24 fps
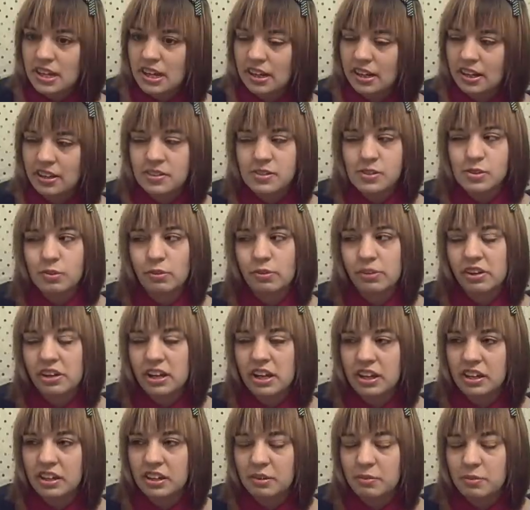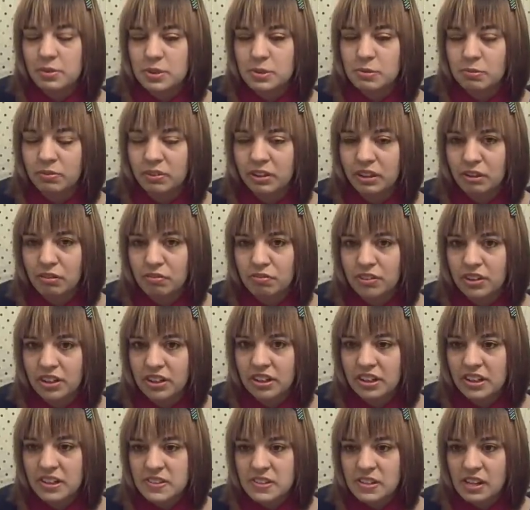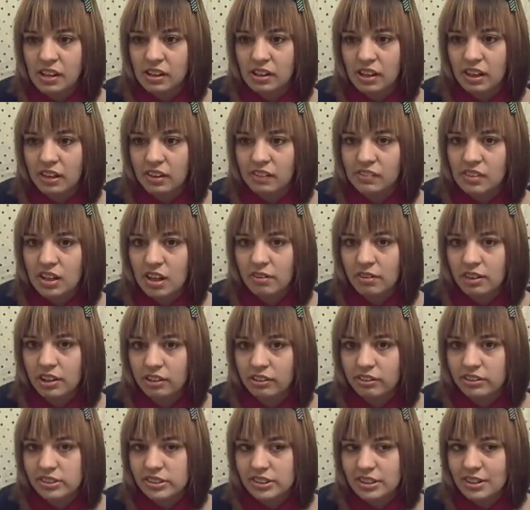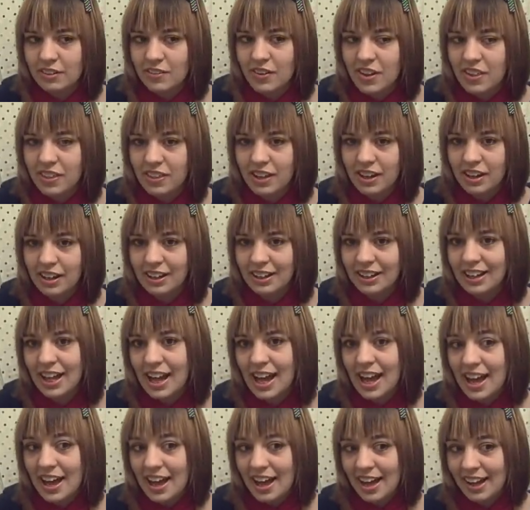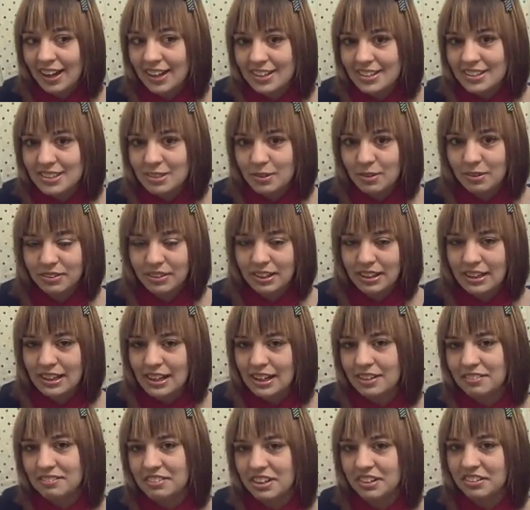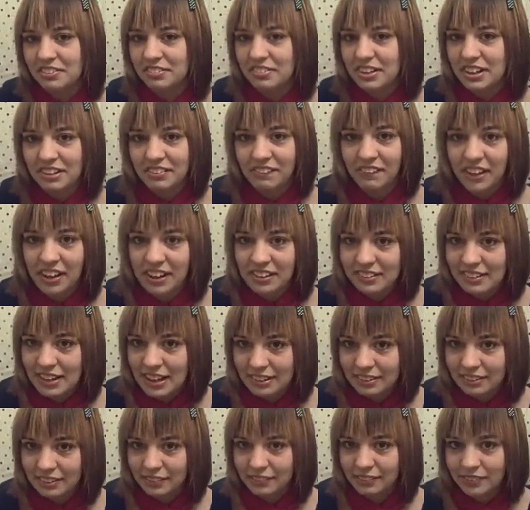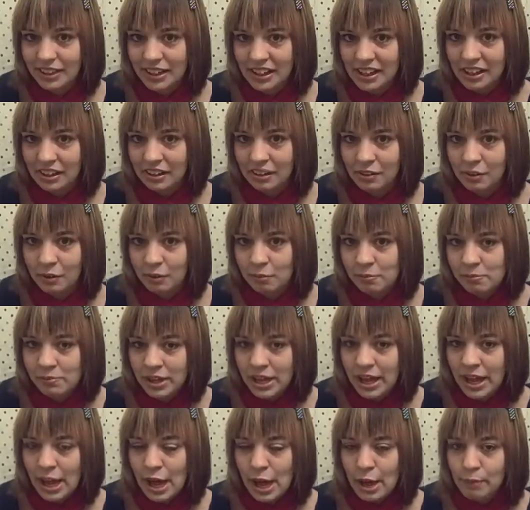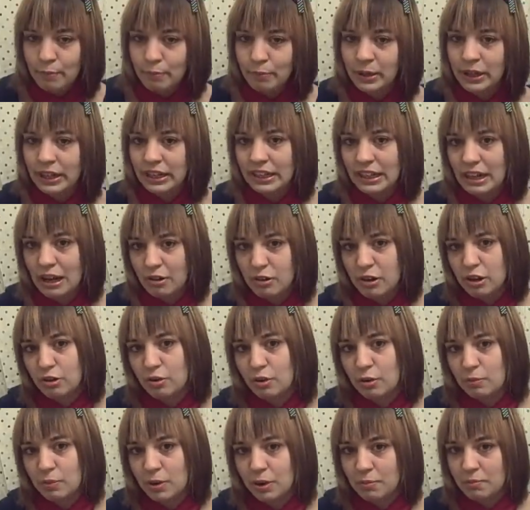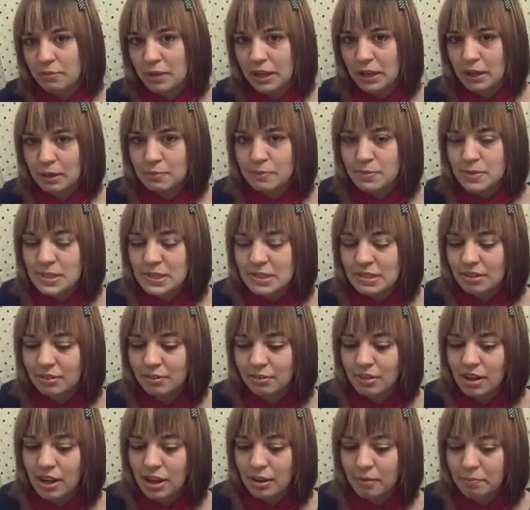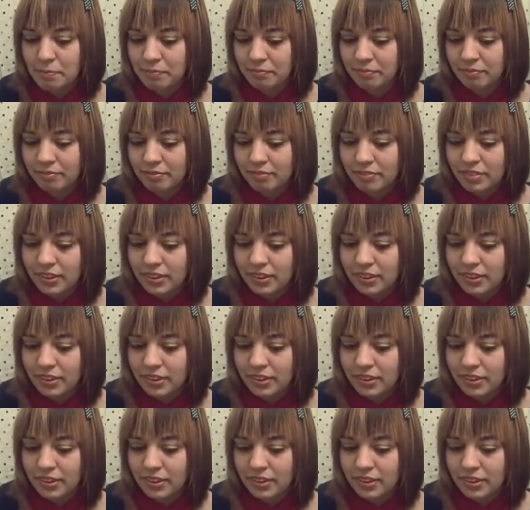like at a store and it was really fun because I liked how I looked and everything and I could totally not even recreate that look when I got home. But now I know about makeup, so um,